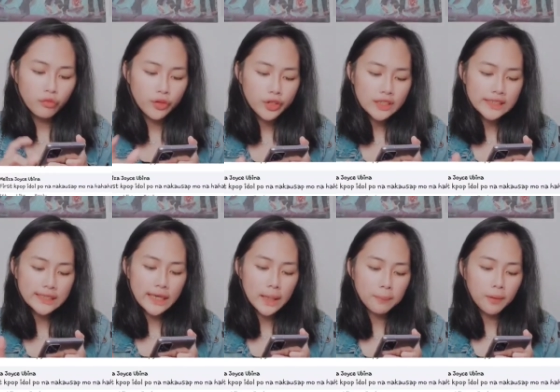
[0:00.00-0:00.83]

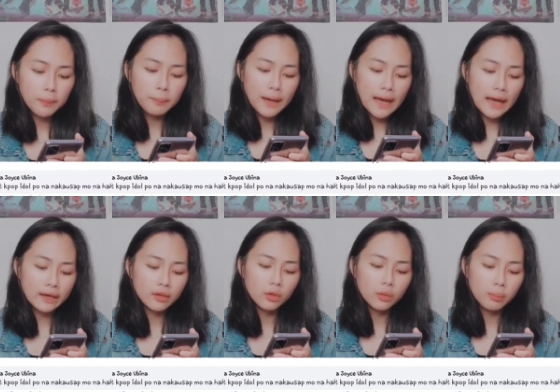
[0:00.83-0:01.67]
first K-pop
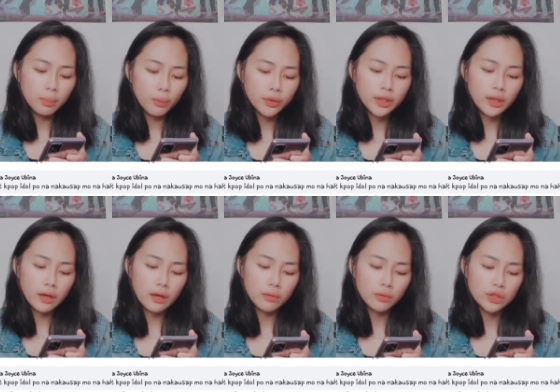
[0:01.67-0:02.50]
idol po na
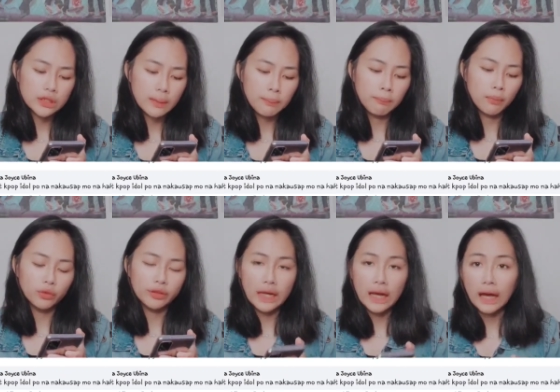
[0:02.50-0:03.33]
nakausap mo
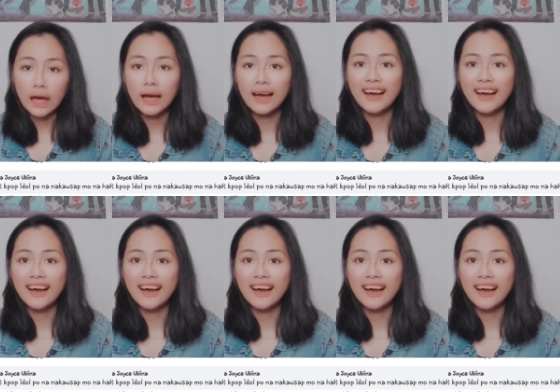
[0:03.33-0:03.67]
na.